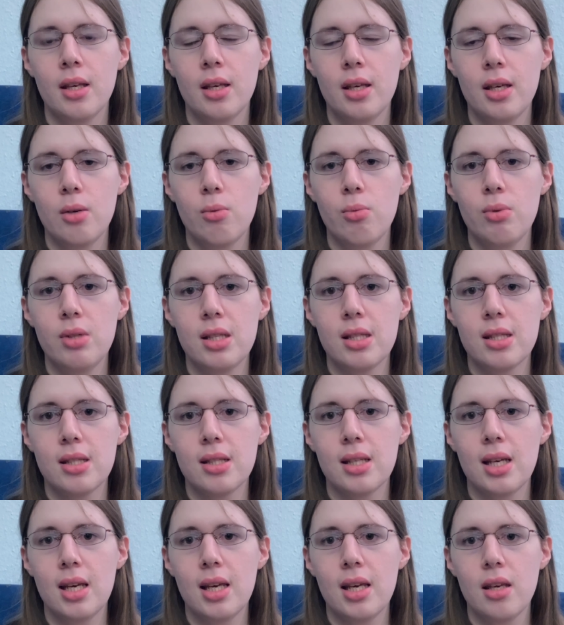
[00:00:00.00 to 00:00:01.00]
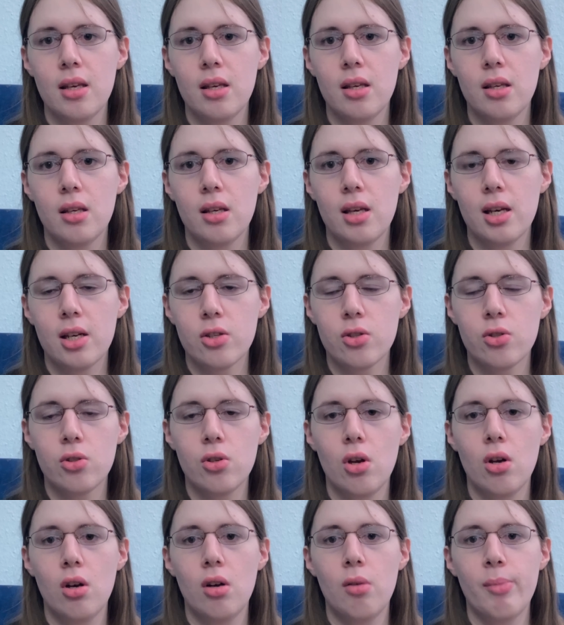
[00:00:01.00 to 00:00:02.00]
it will say
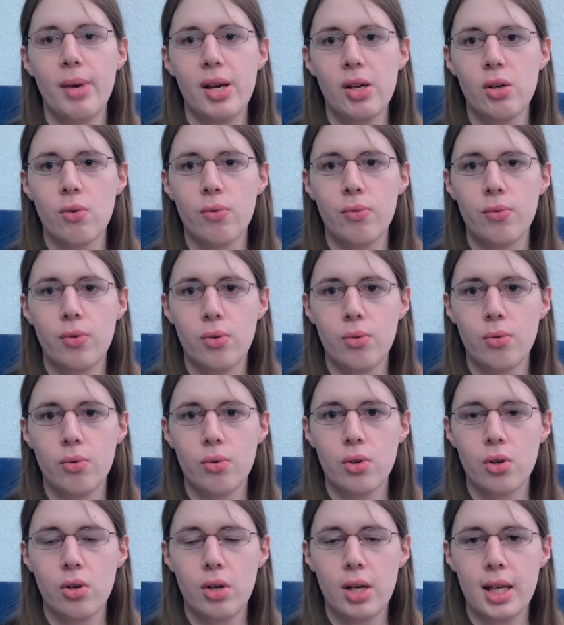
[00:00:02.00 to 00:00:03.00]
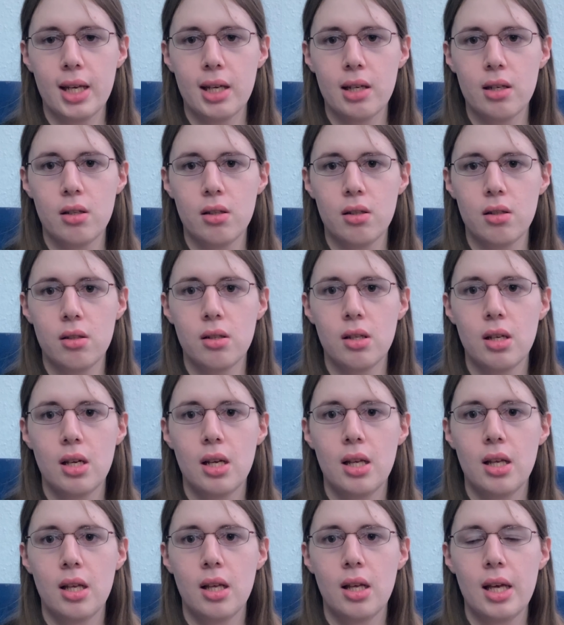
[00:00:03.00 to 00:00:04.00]
external microphone connected,
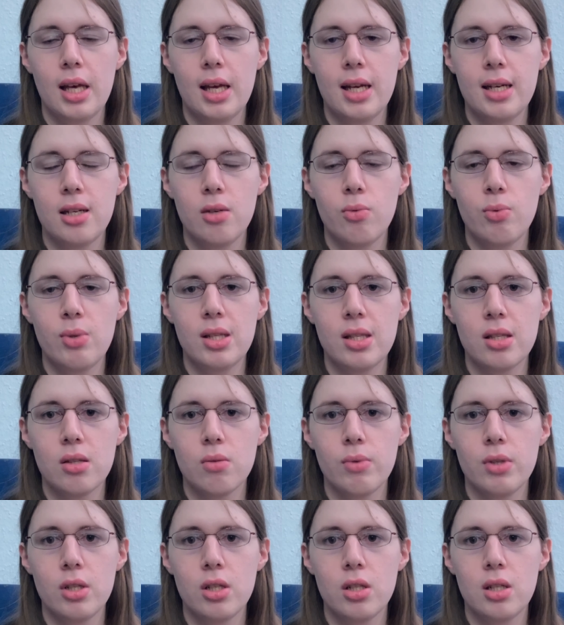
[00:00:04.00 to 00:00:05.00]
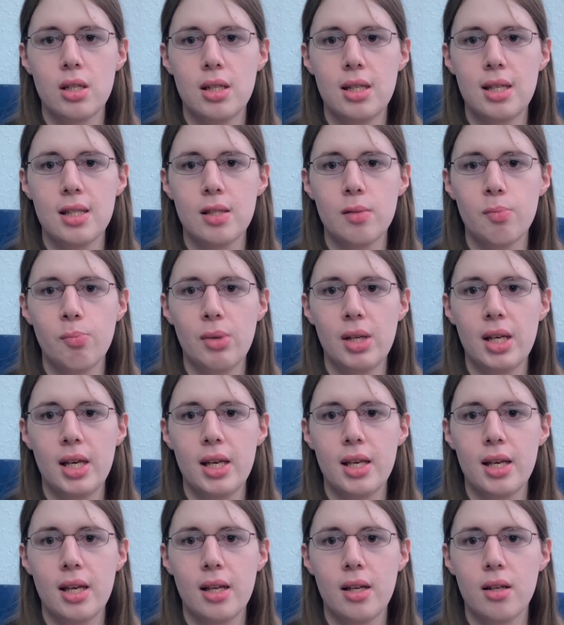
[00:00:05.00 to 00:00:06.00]
and it will switch the display.
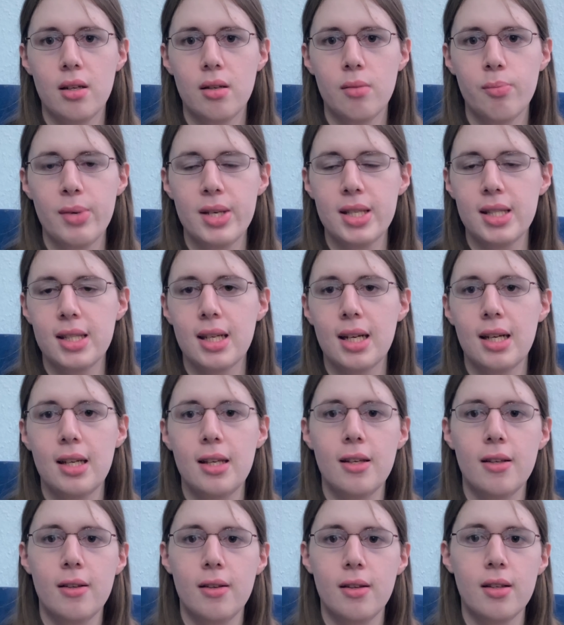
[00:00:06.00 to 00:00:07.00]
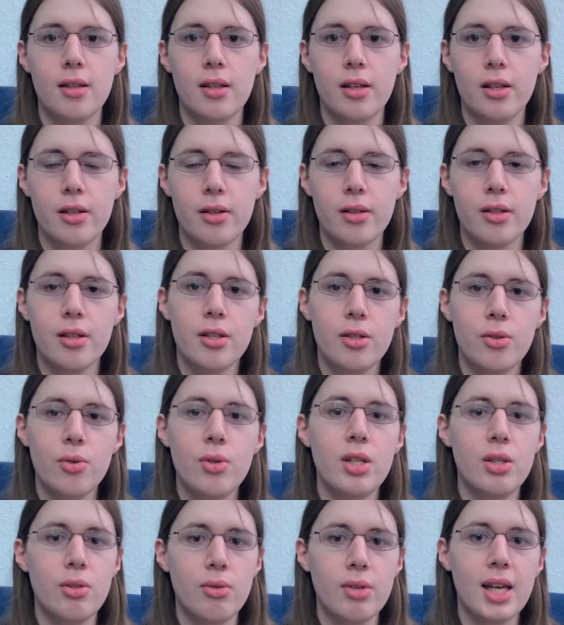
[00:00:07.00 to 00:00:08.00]
And basically, you
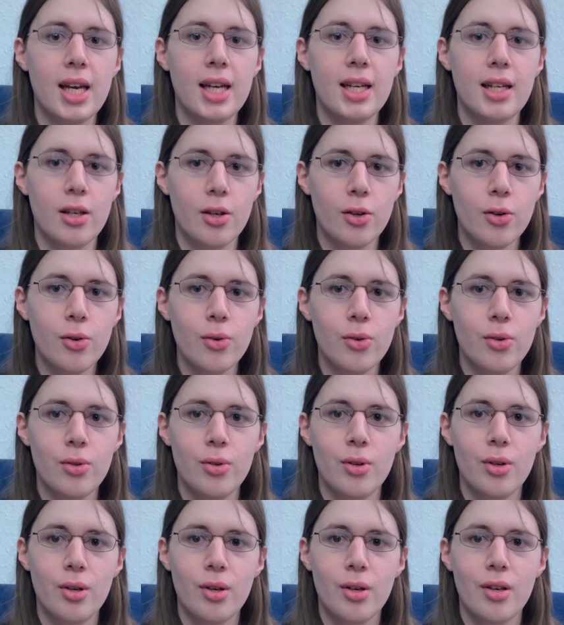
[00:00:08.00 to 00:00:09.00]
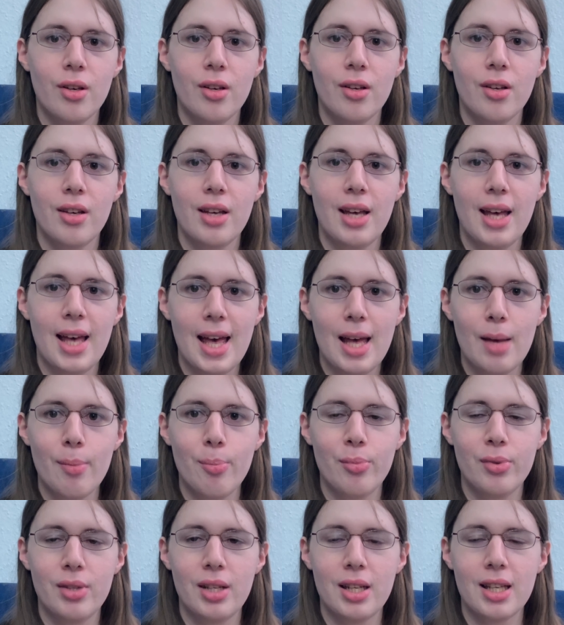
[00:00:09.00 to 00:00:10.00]
need to get a good
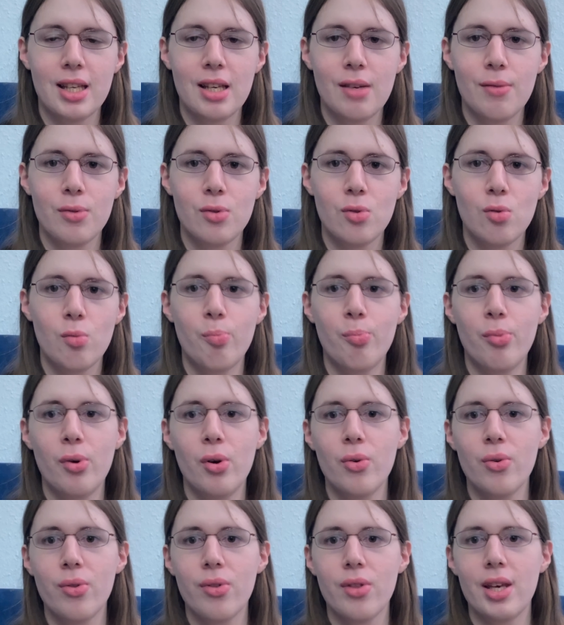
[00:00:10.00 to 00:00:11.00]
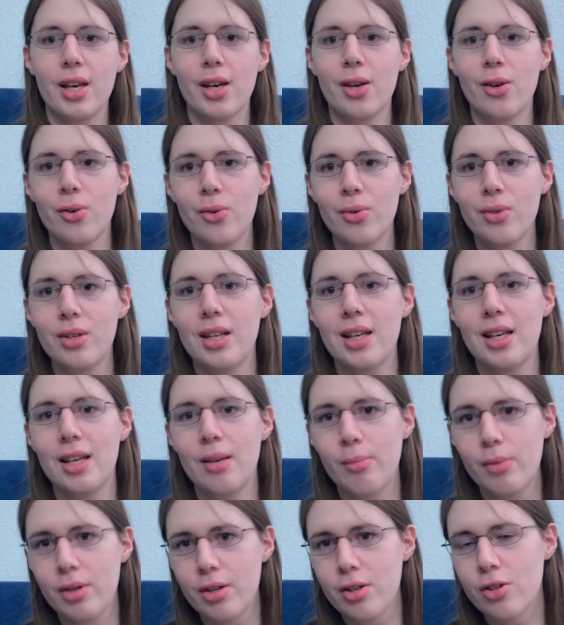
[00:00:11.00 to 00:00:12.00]
app that gives you both a good
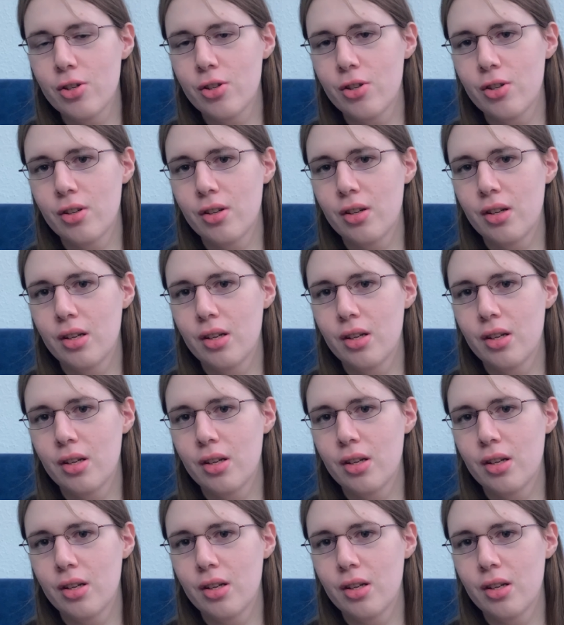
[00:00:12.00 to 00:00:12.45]
image